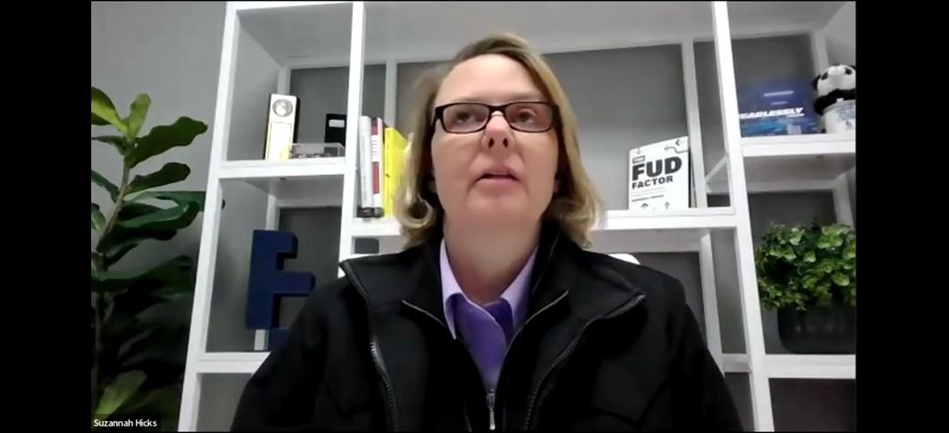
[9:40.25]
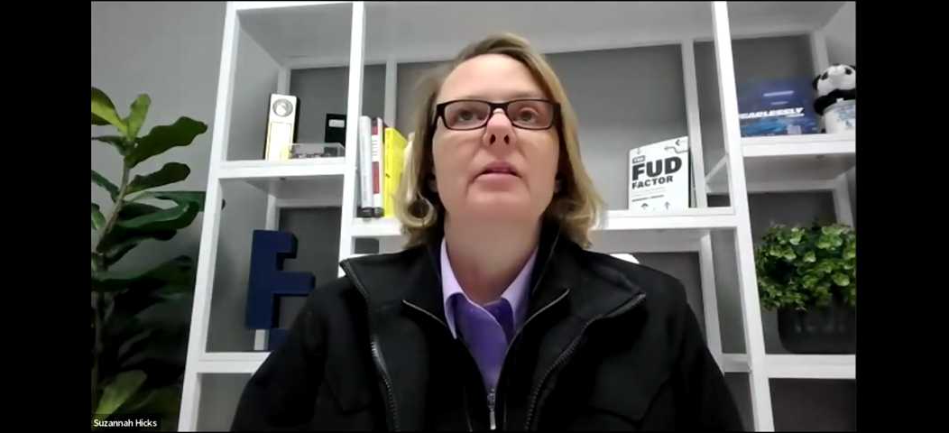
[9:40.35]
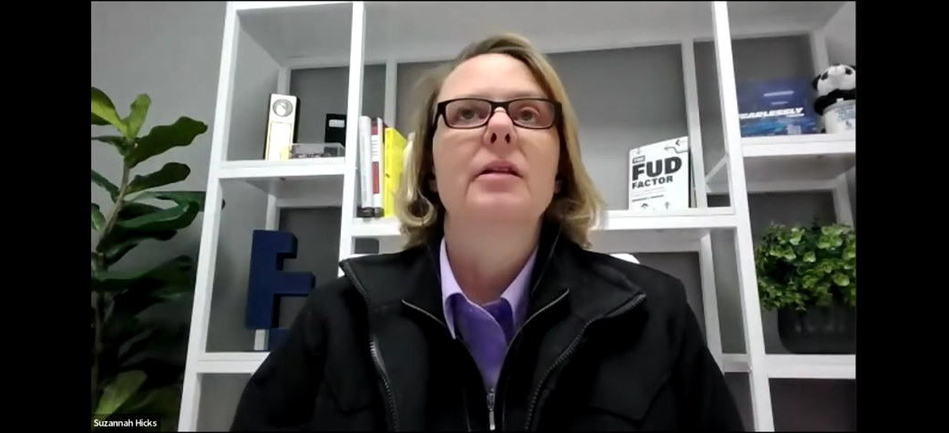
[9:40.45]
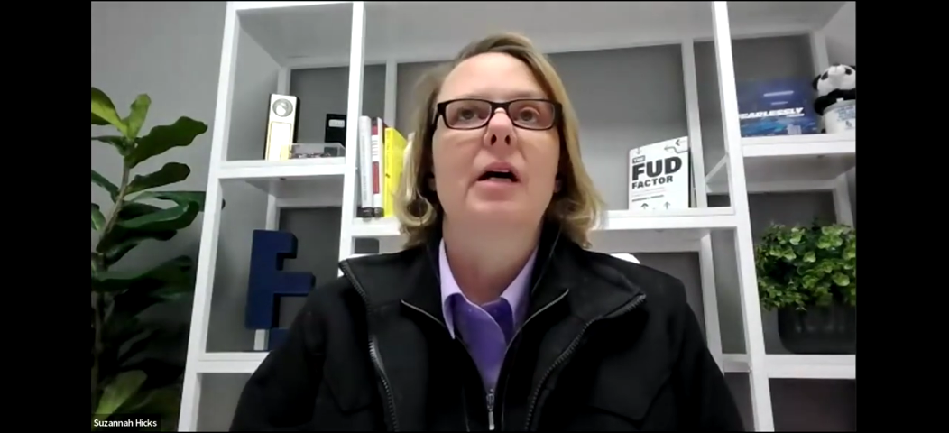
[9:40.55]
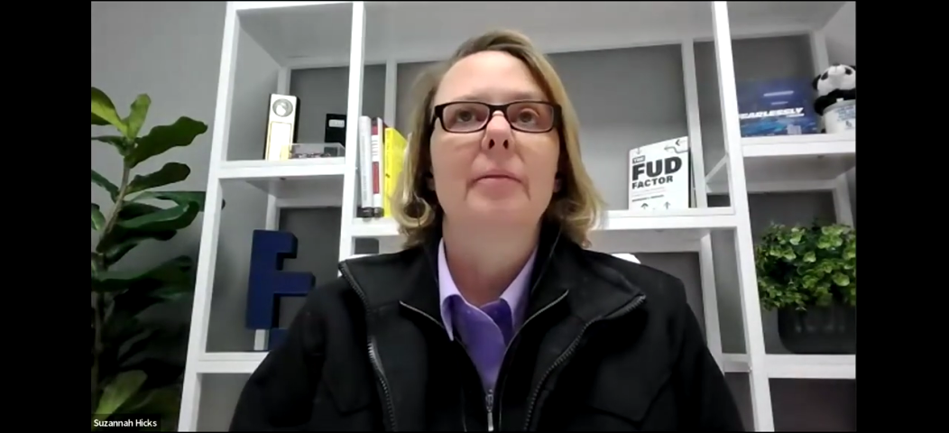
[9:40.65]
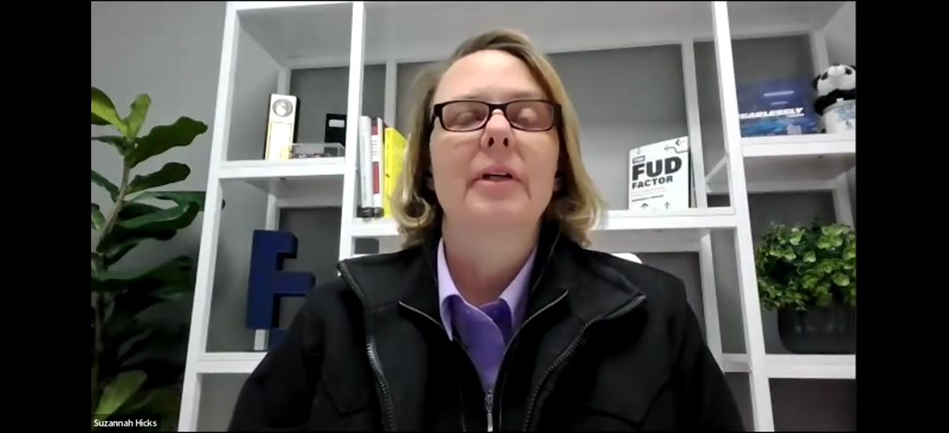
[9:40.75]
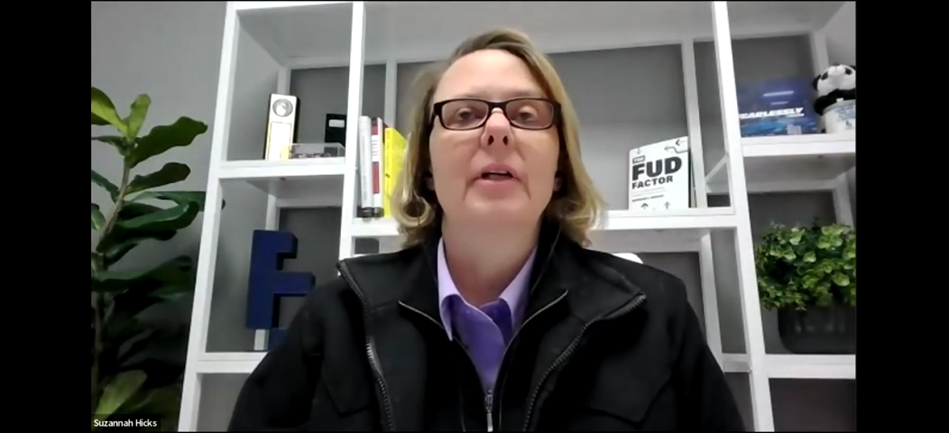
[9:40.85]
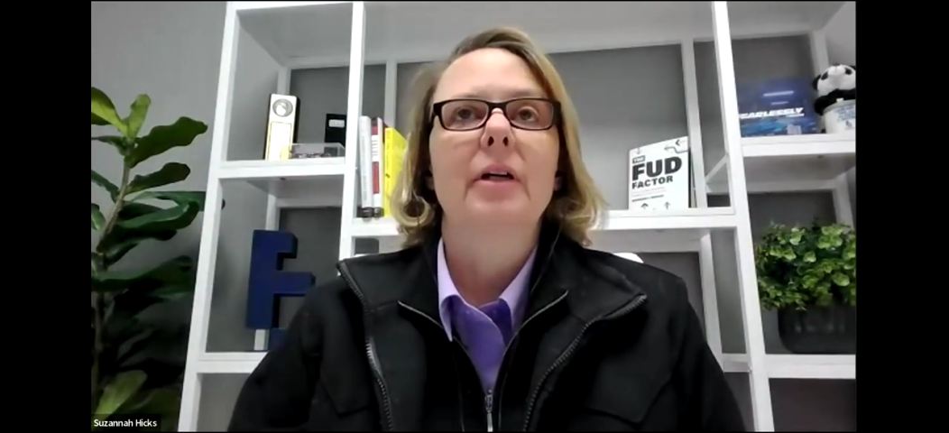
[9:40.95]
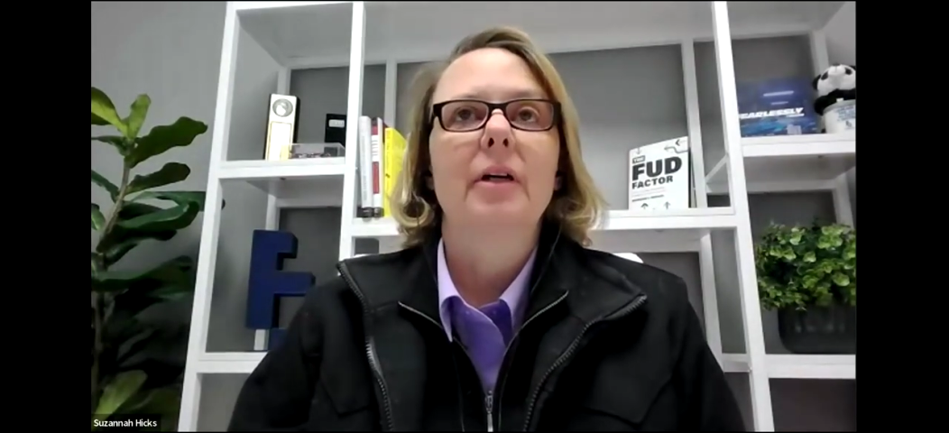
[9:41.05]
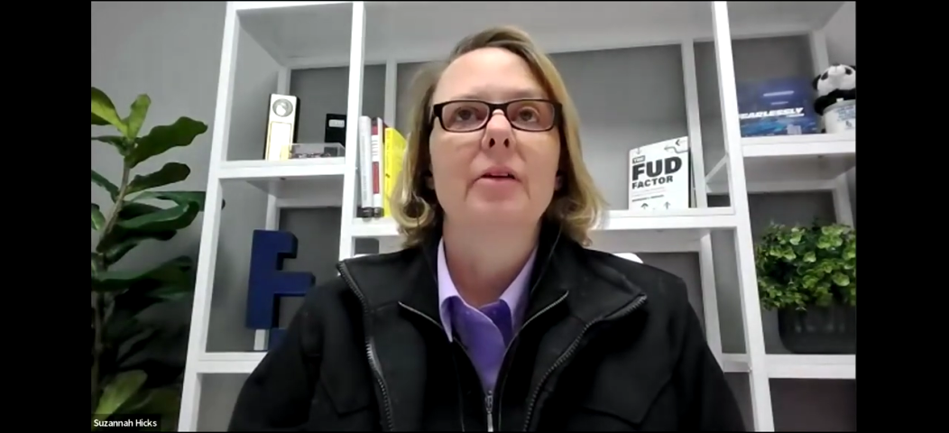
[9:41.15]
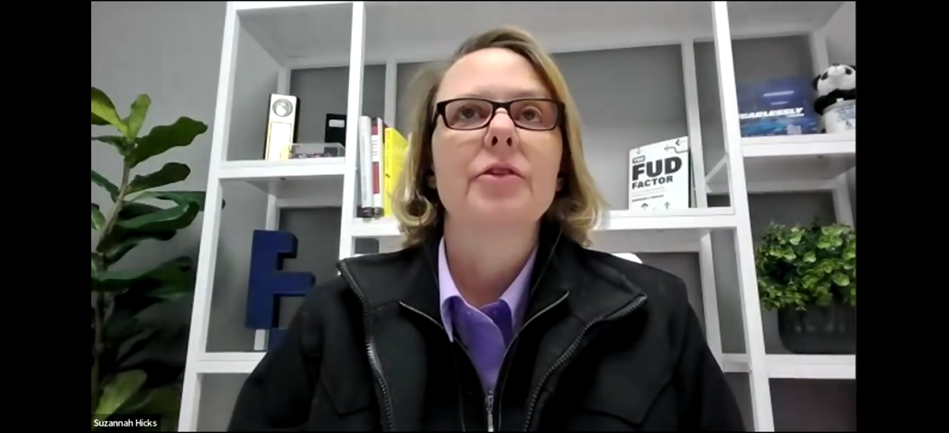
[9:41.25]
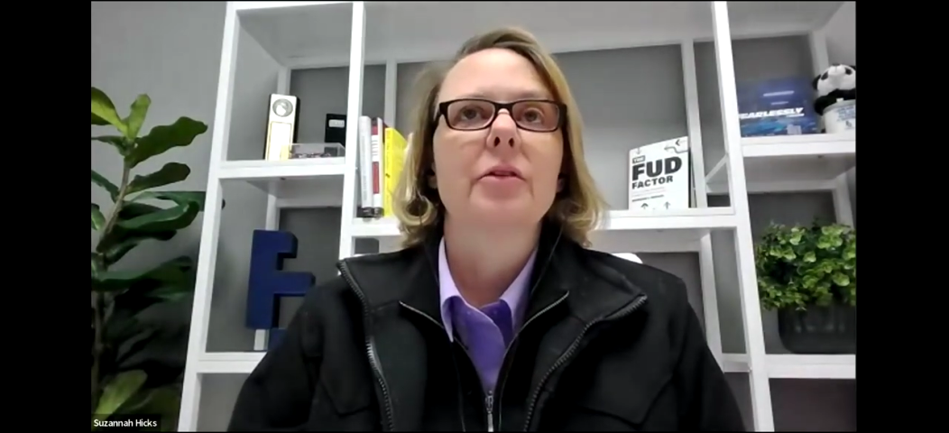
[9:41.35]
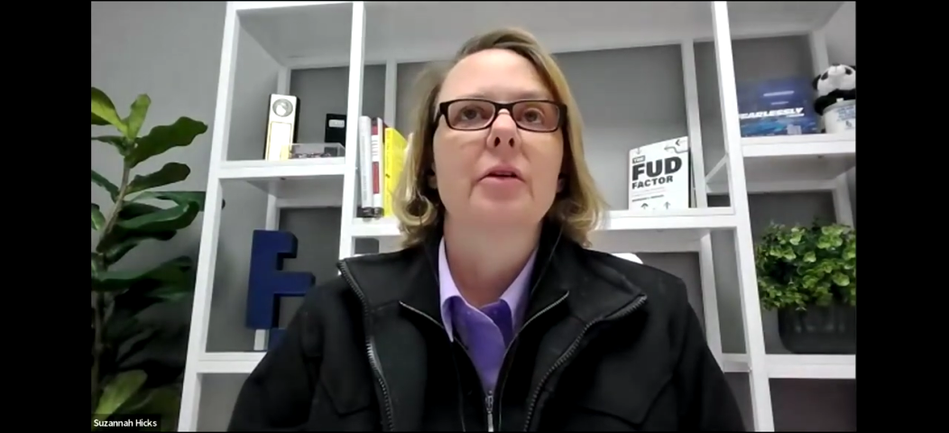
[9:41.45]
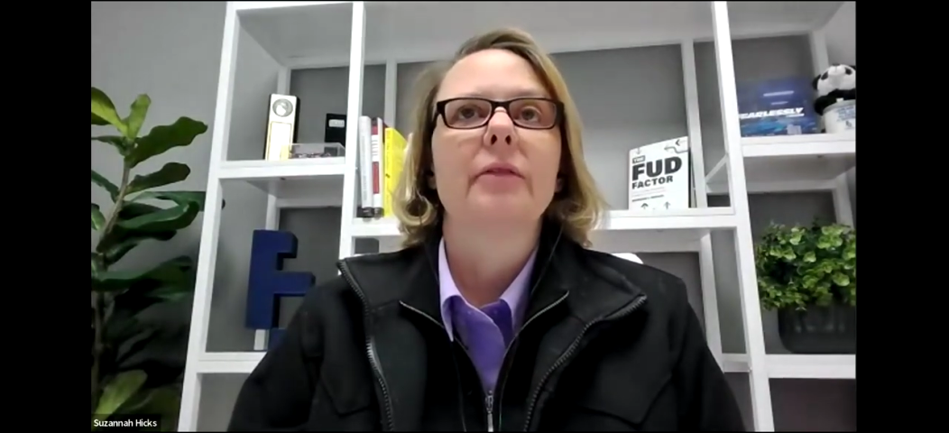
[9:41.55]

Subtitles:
the dominant culture